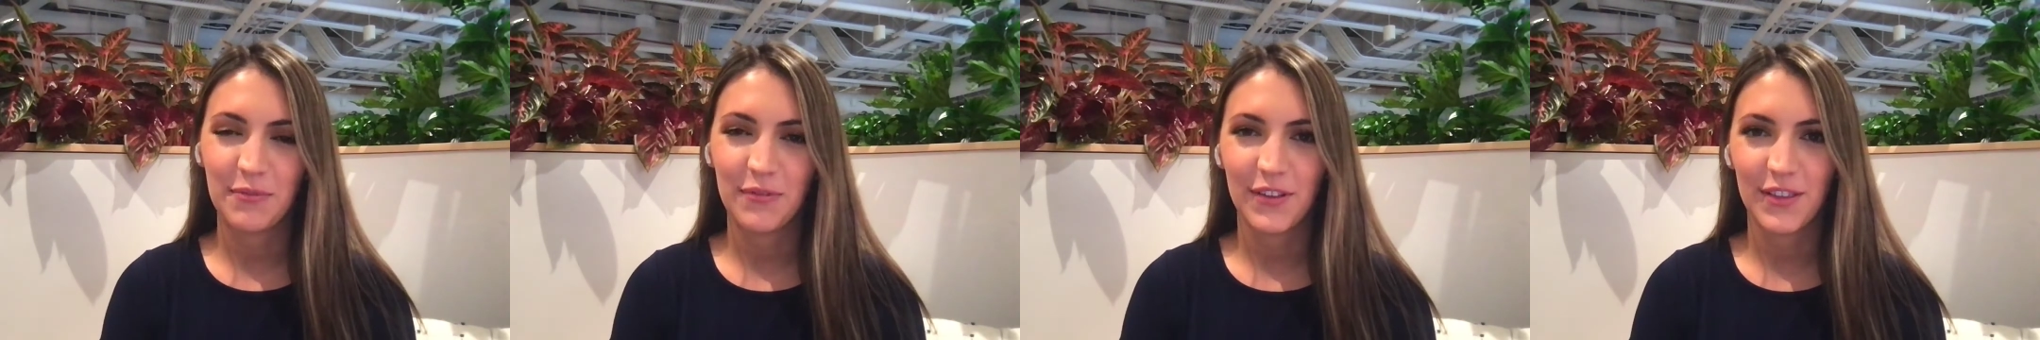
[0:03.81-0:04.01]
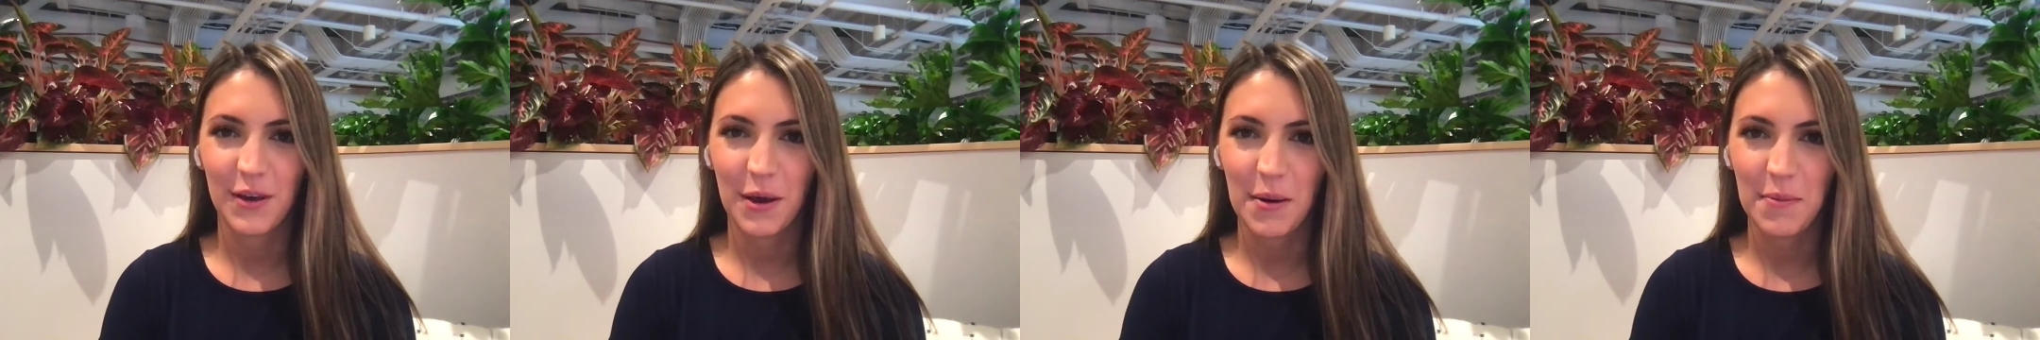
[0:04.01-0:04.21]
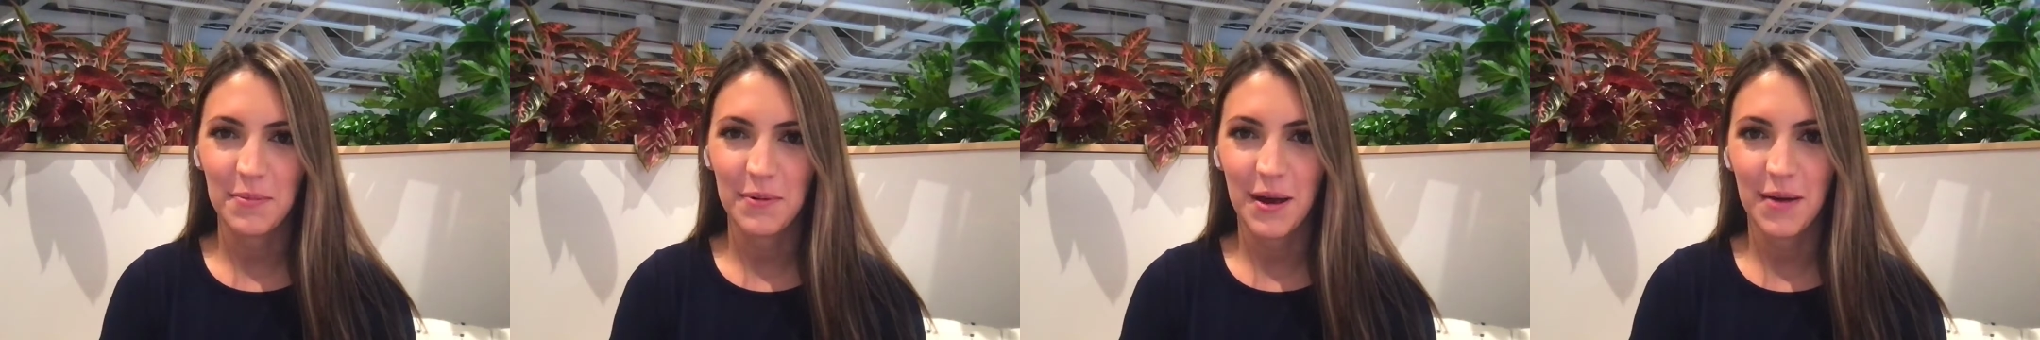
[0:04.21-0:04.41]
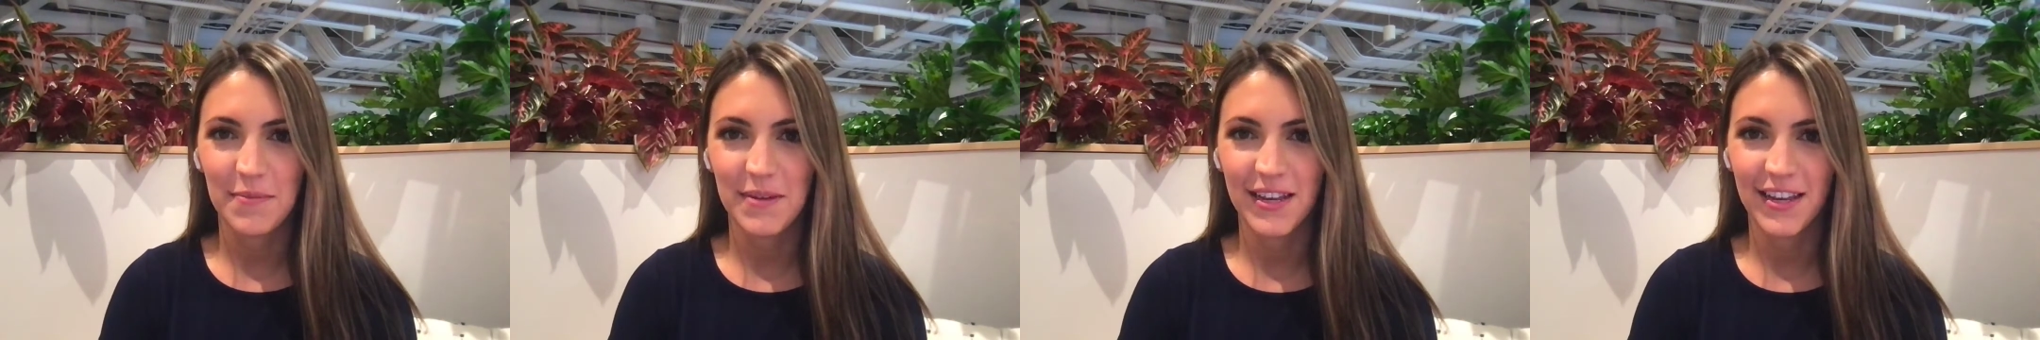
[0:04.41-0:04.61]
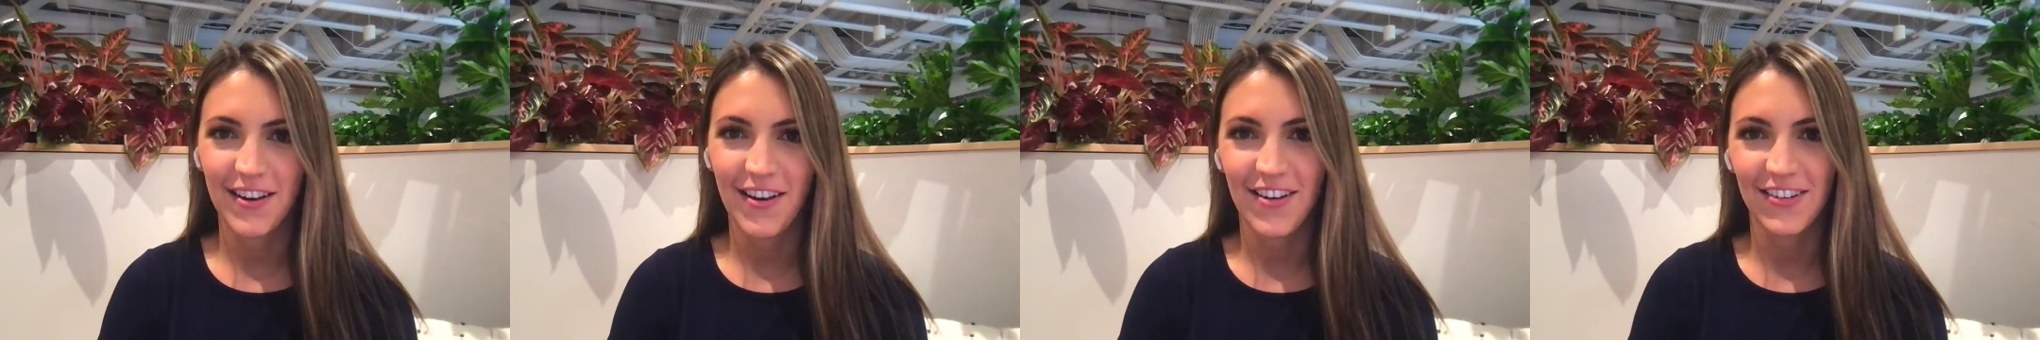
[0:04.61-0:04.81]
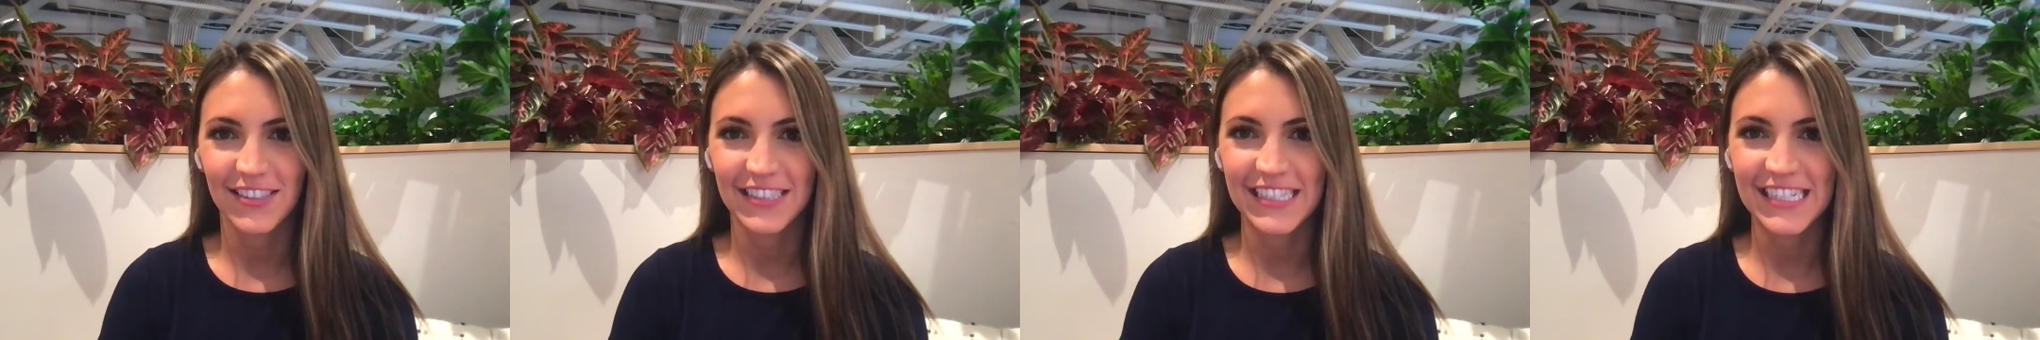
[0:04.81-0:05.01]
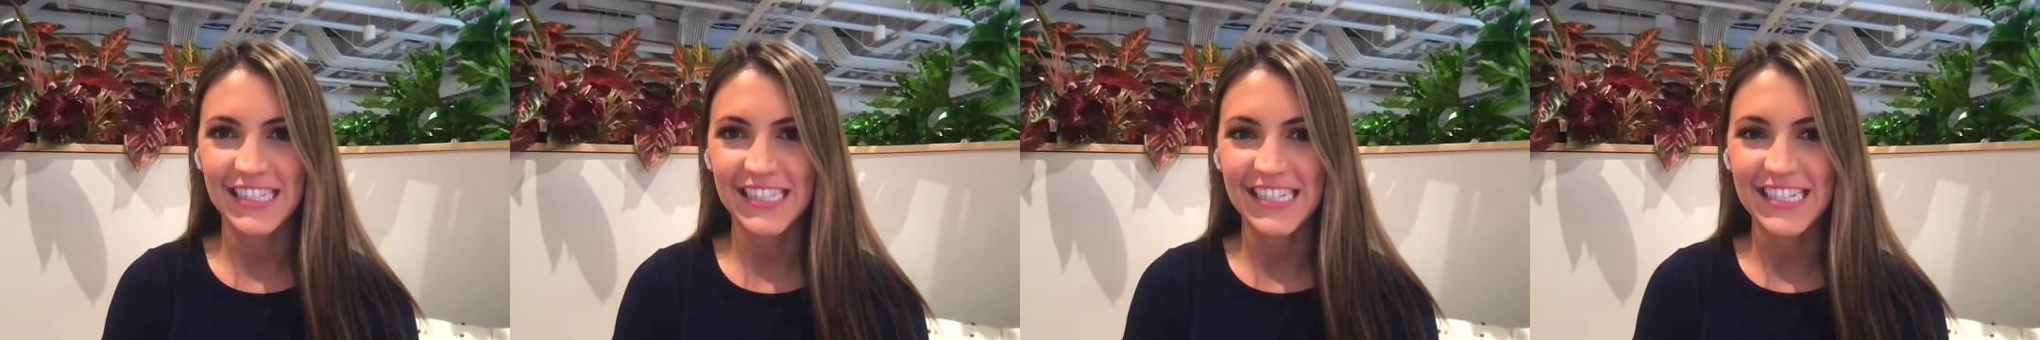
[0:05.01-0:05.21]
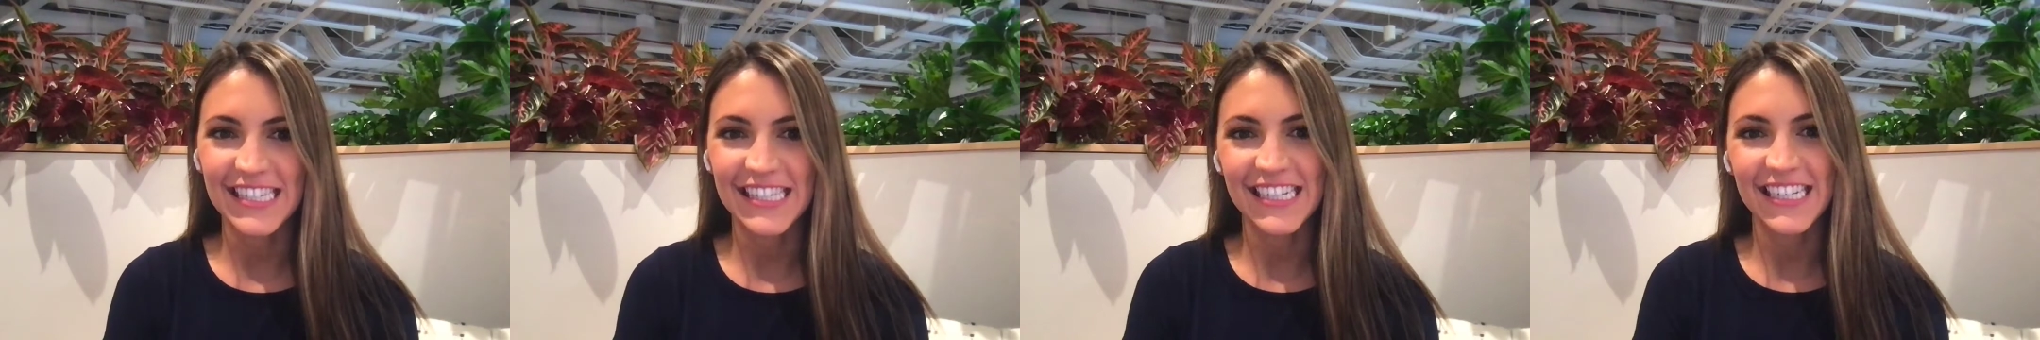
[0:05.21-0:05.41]
for the upcoming holiday
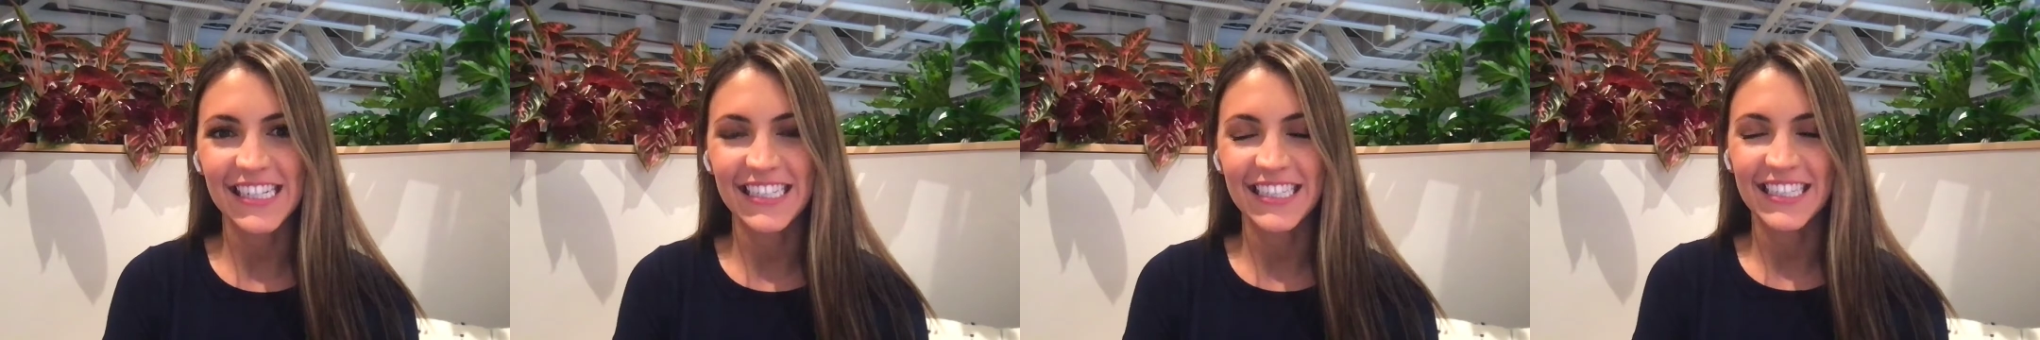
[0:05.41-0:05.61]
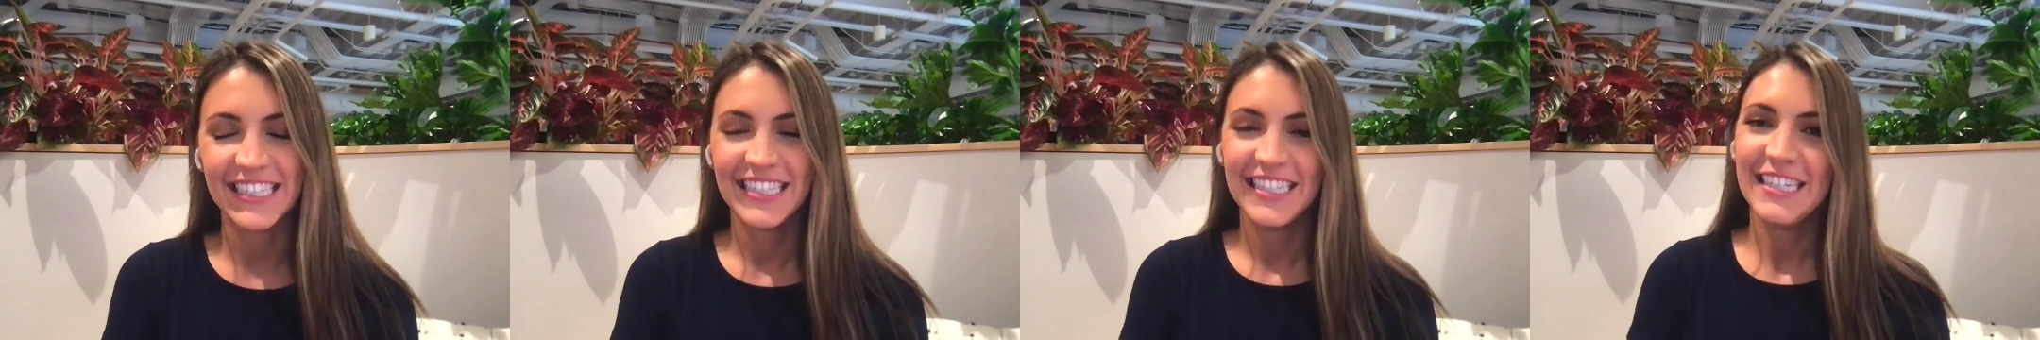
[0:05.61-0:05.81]
season.